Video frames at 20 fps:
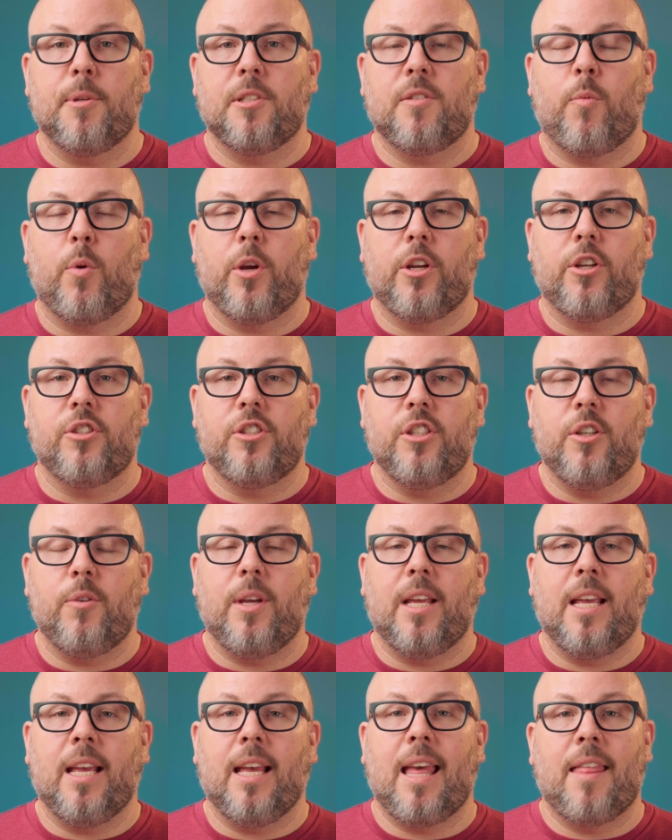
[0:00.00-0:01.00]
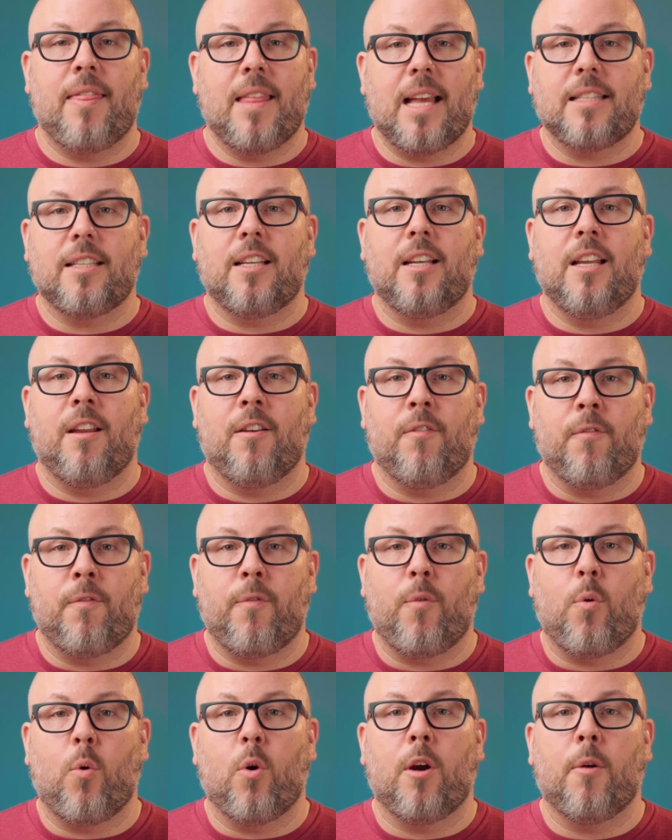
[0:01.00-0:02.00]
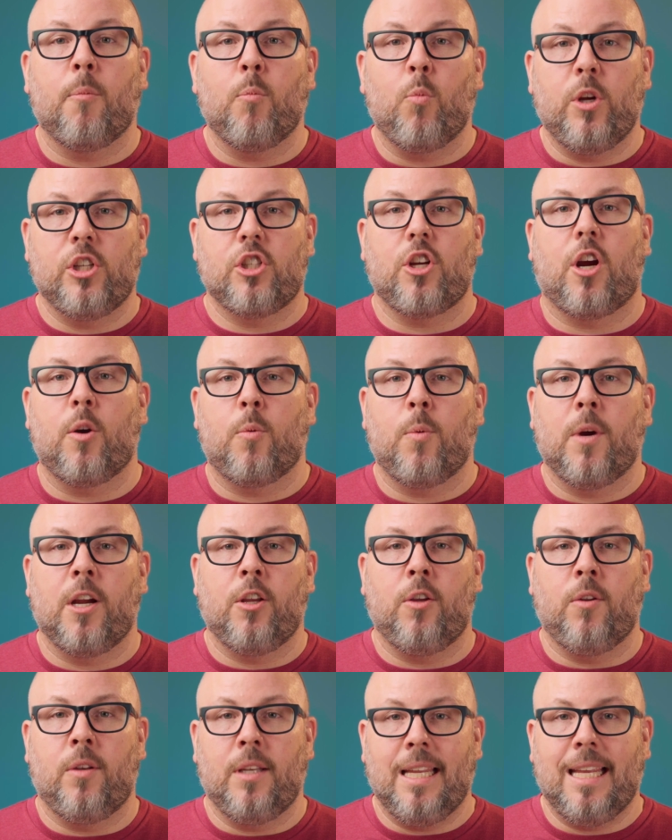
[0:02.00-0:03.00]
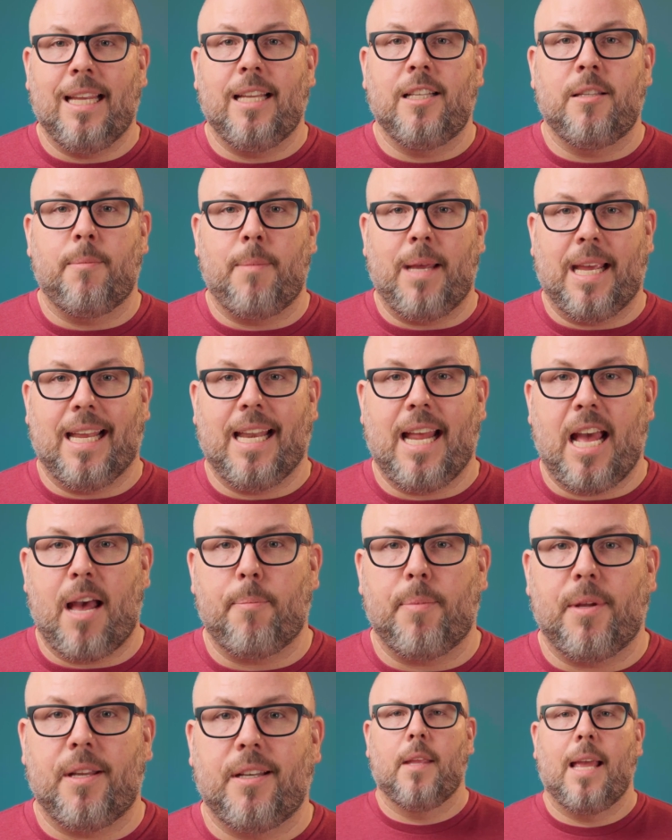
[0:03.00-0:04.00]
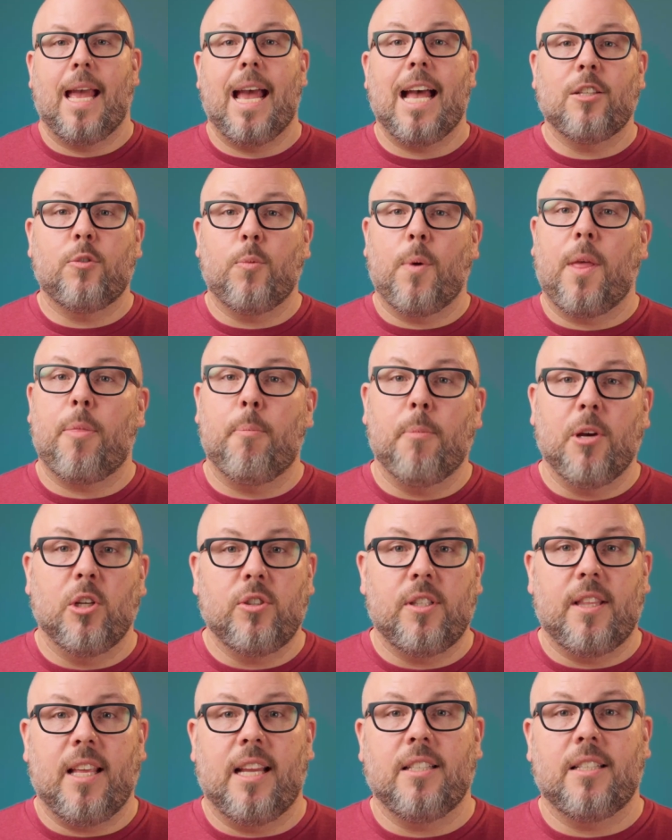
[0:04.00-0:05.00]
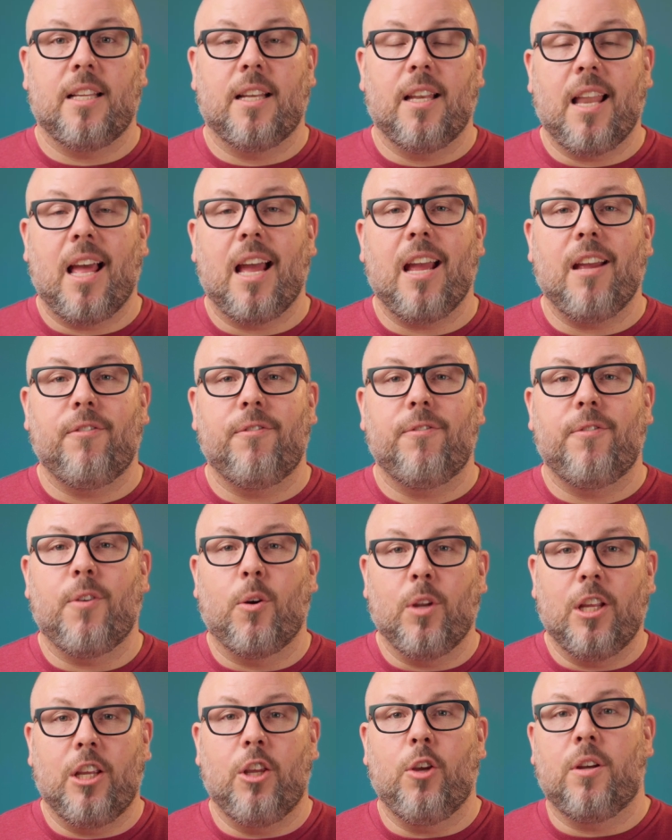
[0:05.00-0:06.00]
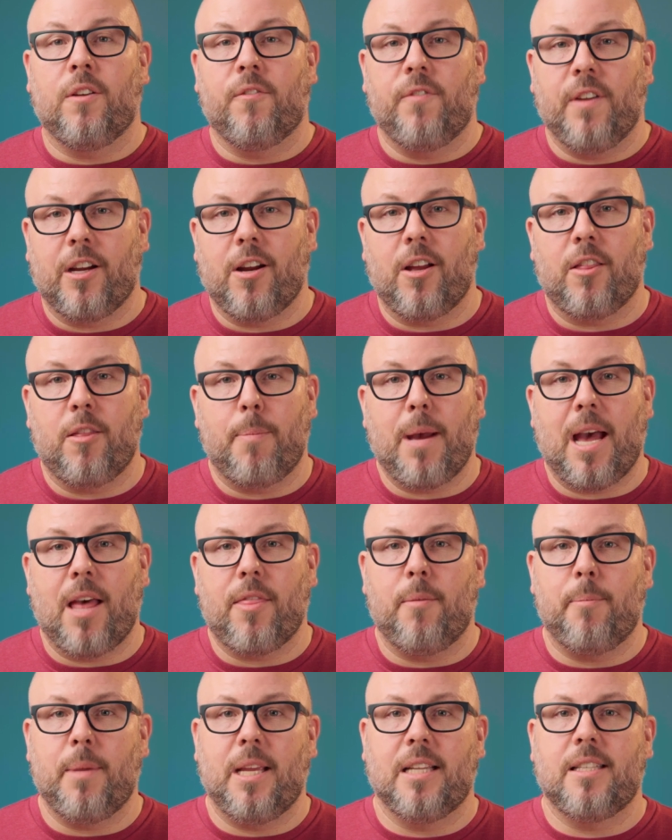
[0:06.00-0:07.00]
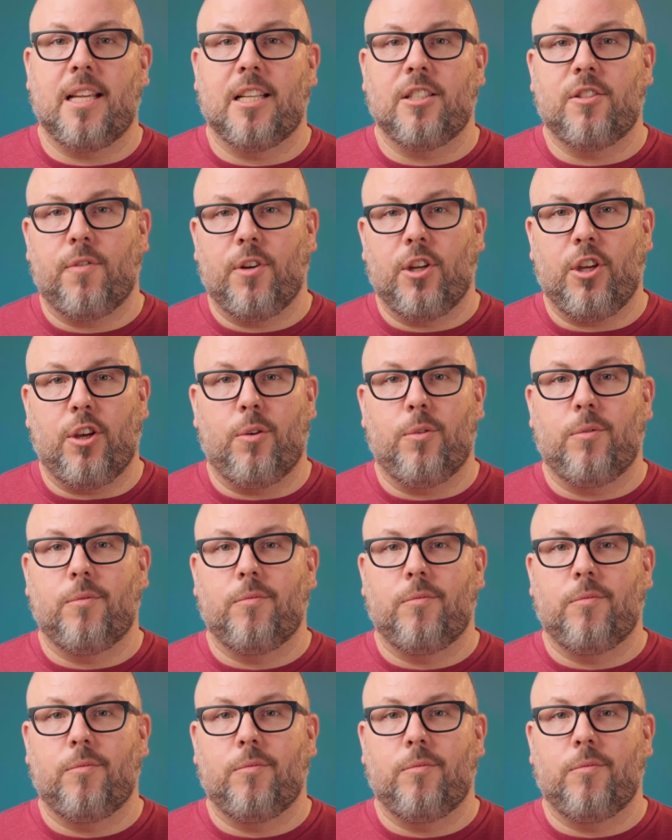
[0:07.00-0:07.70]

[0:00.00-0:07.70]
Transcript: of what you're doing, and that's gonna inform which hardware you need to make it happen. As with most things in life, only you can figure out the path that makes sense for you.